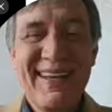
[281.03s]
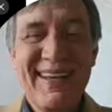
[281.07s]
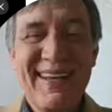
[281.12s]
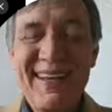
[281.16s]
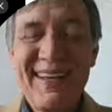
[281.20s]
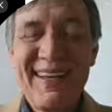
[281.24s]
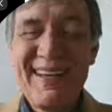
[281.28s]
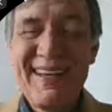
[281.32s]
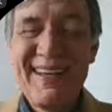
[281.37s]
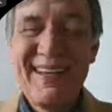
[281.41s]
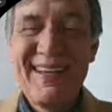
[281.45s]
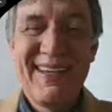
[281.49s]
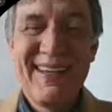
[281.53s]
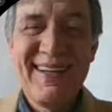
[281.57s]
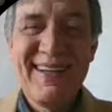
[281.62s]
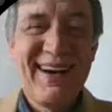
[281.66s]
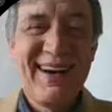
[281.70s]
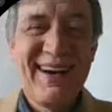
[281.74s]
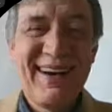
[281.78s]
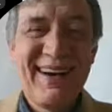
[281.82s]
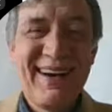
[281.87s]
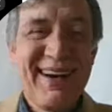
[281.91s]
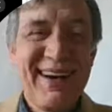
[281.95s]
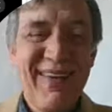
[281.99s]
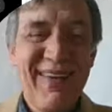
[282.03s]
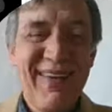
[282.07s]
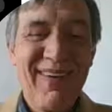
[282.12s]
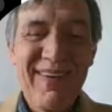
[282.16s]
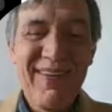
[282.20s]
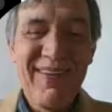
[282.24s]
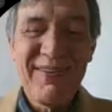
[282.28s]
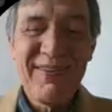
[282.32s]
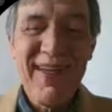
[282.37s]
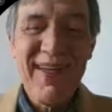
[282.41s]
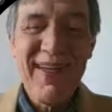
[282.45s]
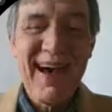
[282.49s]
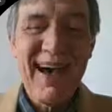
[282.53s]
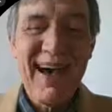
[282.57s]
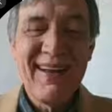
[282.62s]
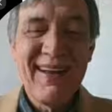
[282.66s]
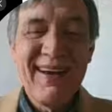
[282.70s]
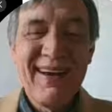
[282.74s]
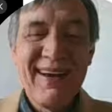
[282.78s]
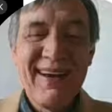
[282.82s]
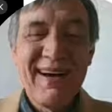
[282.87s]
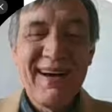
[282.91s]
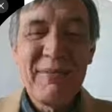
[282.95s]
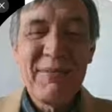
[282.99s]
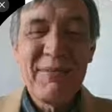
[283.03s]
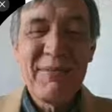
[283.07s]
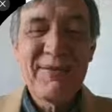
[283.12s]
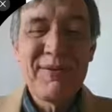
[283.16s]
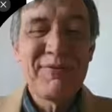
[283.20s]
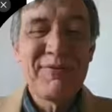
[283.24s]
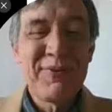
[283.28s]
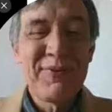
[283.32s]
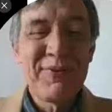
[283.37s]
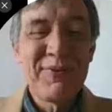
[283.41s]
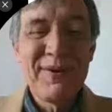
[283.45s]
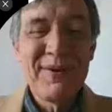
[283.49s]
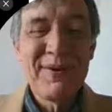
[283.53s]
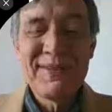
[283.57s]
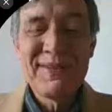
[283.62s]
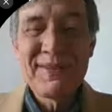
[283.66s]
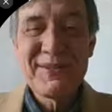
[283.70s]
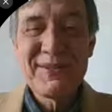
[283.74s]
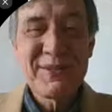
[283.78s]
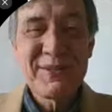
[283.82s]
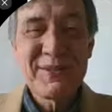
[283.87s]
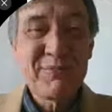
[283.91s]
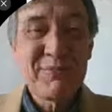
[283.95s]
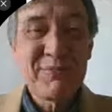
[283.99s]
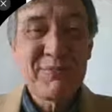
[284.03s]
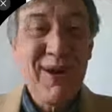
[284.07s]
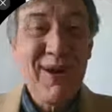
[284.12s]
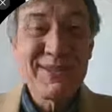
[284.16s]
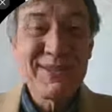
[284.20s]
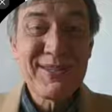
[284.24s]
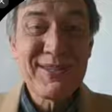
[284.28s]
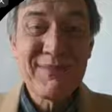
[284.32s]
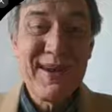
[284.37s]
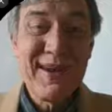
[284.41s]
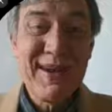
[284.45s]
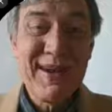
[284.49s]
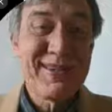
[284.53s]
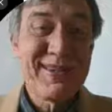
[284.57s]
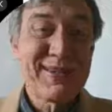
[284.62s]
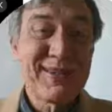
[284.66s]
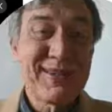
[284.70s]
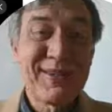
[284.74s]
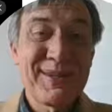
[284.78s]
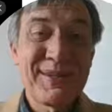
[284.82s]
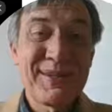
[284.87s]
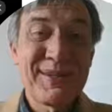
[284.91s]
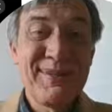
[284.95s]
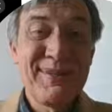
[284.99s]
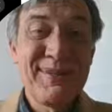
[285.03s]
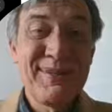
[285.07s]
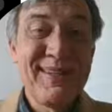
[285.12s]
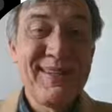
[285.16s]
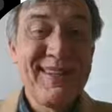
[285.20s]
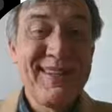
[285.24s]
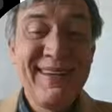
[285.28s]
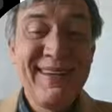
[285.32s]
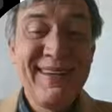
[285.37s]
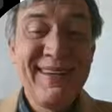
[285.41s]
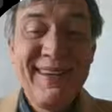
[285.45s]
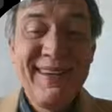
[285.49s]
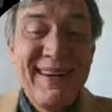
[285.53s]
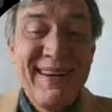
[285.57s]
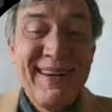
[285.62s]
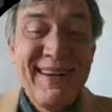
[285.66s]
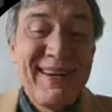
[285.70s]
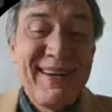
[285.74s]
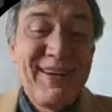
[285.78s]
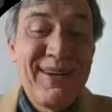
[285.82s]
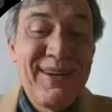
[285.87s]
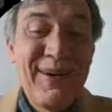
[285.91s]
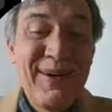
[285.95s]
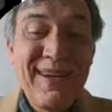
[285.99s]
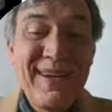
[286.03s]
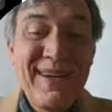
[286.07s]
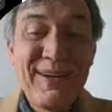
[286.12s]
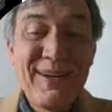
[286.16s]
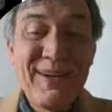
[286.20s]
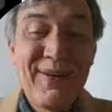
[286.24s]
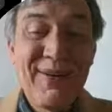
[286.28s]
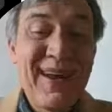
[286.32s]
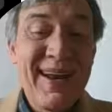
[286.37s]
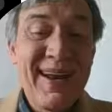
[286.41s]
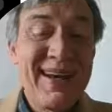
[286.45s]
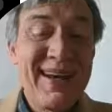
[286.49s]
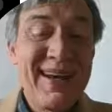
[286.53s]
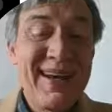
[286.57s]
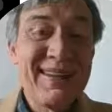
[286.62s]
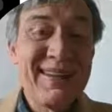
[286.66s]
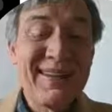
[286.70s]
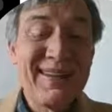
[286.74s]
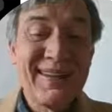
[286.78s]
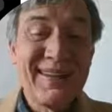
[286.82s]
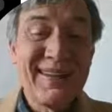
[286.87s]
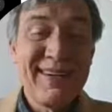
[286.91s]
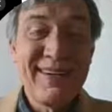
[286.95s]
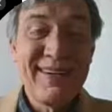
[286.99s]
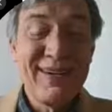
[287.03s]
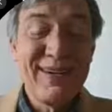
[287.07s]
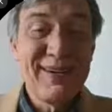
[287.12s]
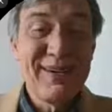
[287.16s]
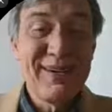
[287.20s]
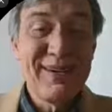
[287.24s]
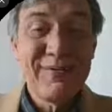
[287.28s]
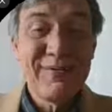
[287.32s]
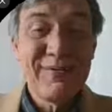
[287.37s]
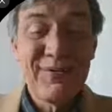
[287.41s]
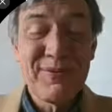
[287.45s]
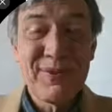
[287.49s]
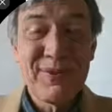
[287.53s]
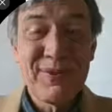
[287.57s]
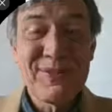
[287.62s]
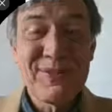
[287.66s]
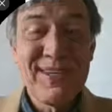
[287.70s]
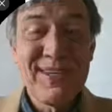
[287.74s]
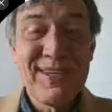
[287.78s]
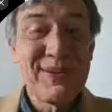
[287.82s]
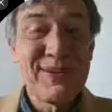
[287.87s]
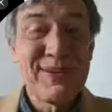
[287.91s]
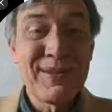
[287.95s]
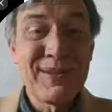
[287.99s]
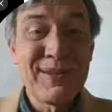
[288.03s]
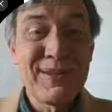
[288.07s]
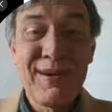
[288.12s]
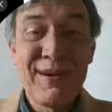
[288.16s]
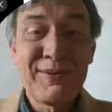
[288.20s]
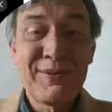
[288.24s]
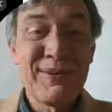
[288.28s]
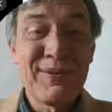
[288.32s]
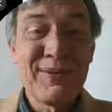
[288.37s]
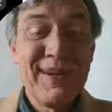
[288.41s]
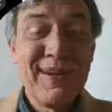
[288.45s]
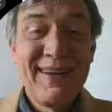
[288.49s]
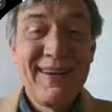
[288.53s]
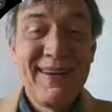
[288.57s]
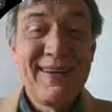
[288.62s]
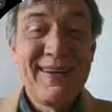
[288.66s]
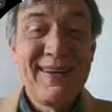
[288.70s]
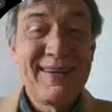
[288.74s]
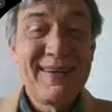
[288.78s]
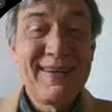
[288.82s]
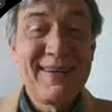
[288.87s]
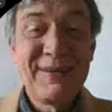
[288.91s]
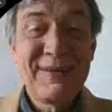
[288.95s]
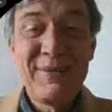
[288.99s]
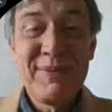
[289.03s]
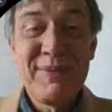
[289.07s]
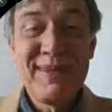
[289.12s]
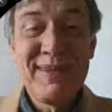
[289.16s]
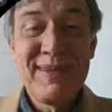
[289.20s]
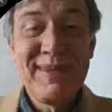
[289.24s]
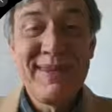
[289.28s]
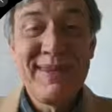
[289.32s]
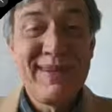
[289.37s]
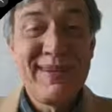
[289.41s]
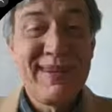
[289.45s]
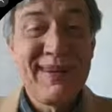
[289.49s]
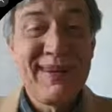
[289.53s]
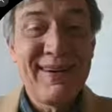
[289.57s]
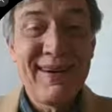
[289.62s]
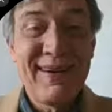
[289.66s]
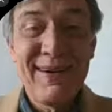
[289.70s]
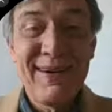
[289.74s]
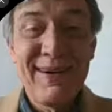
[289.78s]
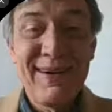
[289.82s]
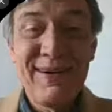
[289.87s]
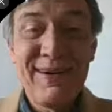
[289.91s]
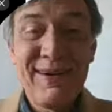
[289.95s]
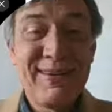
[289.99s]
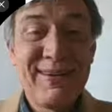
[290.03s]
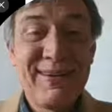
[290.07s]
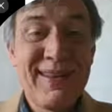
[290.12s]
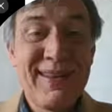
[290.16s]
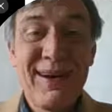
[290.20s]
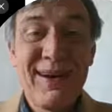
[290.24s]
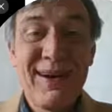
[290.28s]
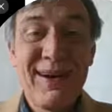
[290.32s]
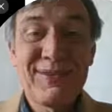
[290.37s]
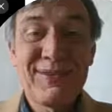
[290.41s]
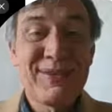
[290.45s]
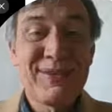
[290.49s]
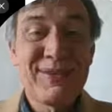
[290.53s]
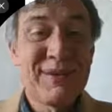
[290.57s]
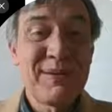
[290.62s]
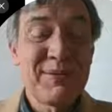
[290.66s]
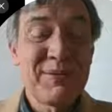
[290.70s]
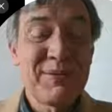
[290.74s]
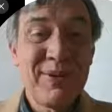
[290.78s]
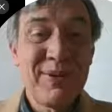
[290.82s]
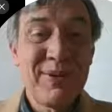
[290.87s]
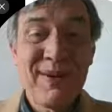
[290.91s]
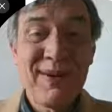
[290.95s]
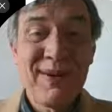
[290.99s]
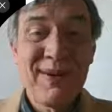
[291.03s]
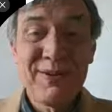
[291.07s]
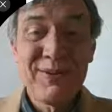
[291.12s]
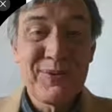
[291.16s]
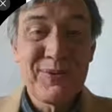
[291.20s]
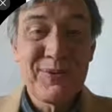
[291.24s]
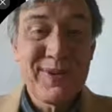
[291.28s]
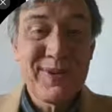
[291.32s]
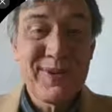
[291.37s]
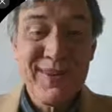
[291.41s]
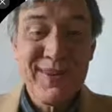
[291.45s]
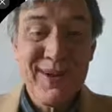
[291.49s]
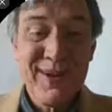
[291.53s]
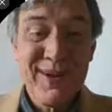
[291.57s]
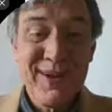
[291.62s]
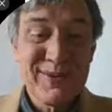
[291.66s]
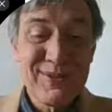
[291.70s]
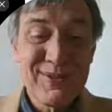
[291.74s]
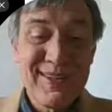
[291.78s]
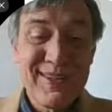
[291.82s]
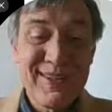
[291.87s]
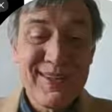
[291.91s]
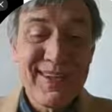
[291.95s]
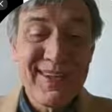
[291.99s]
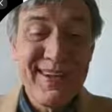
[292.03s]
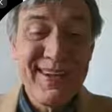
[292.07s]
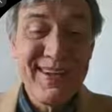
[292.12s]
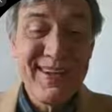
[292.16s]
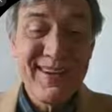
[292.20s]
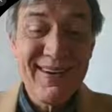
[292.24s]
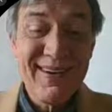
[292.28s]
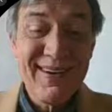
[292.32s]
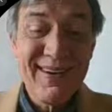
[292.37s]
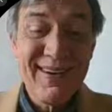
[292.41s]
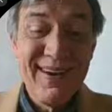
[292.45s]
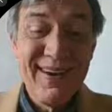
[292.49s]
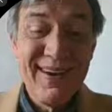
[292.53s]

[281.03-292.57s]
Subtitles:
all of that, I mean, for instance, a project manager could be 80 grand a year, and for a senior level, it could be 100,000 up to 120,000 a year.